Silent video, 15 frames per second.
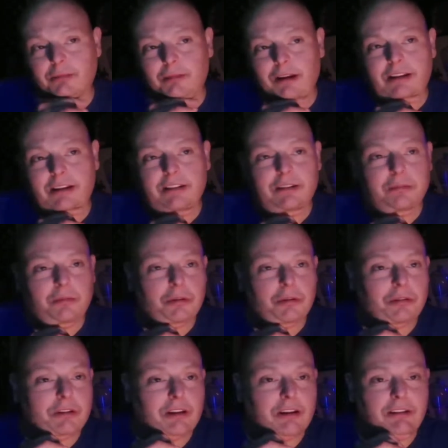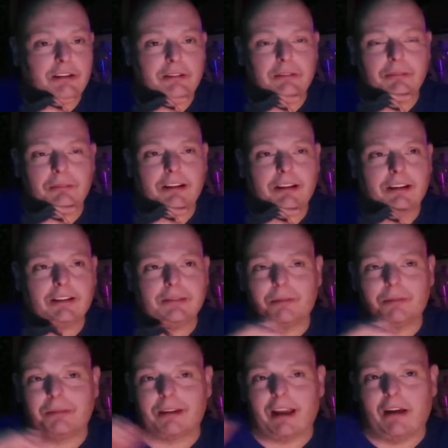magnesium gluconate and magnesium
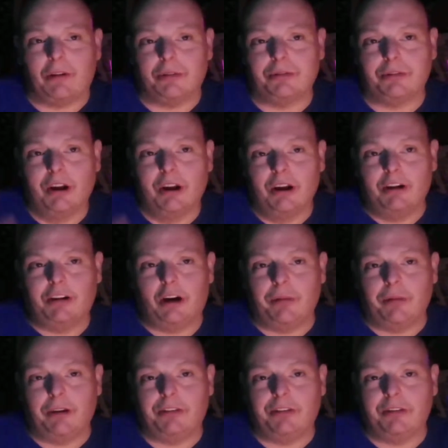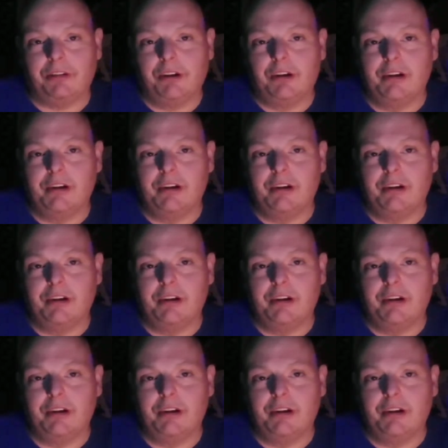something else gummies,